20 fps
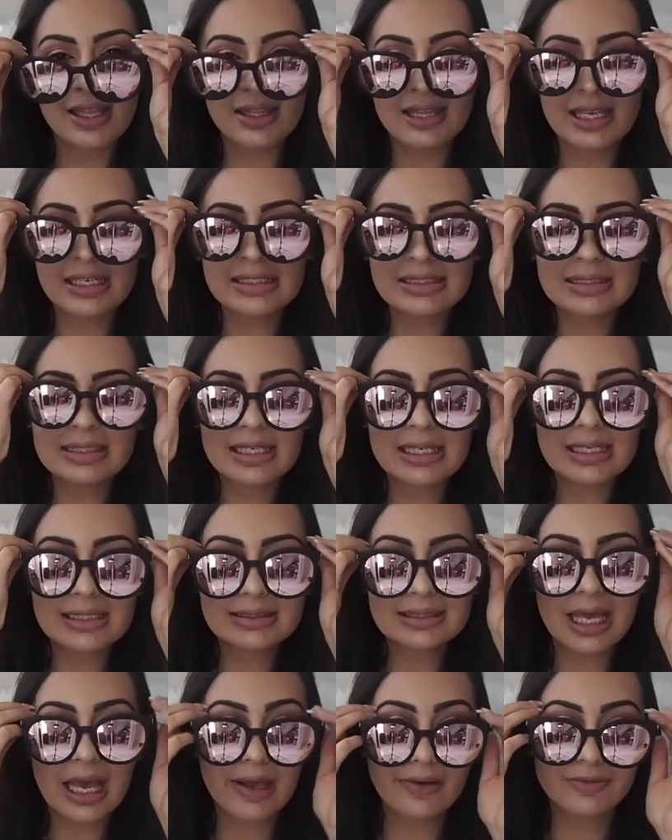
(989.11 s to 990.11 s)
These
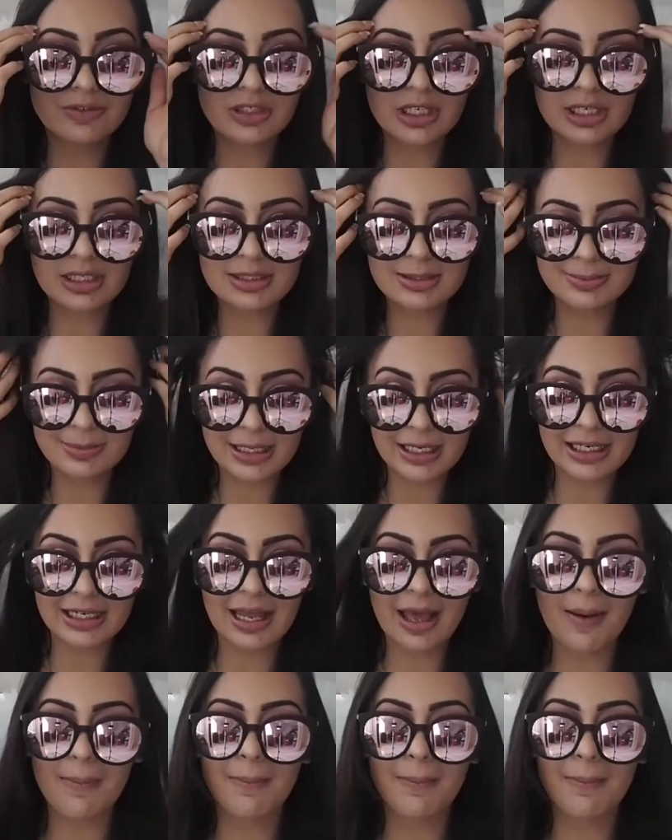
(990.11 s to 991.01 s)
things have just been